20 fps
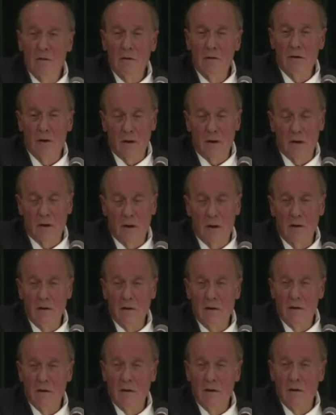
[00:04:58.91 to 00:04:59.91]
30
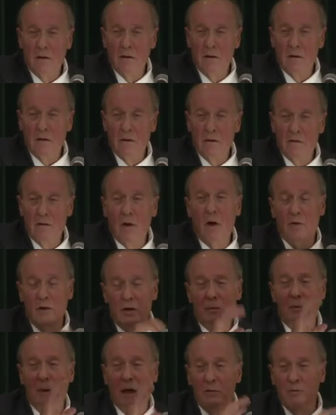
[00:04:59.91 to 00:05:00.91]

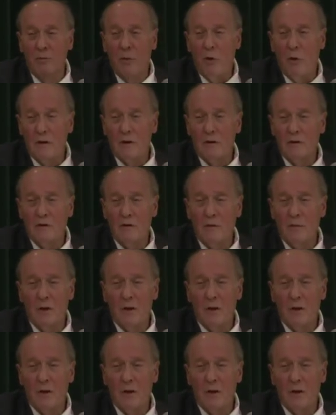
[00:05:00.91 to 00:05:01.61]
knows about portals